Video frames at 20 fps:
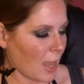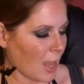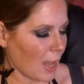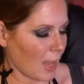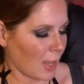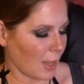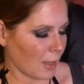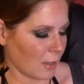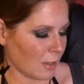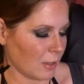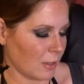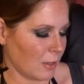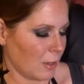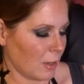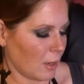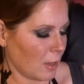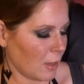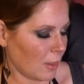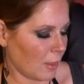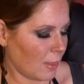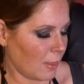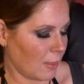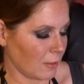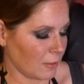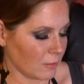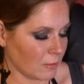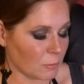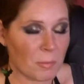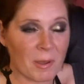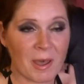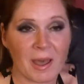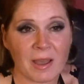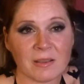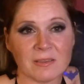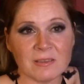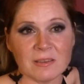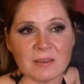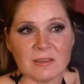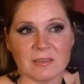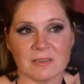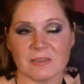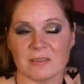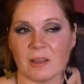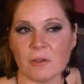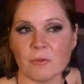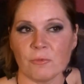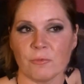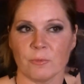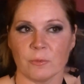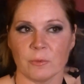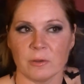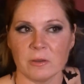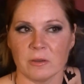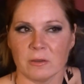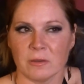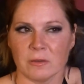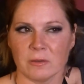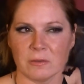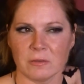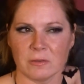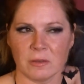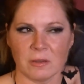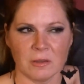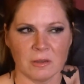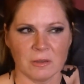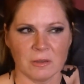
And this box in itself was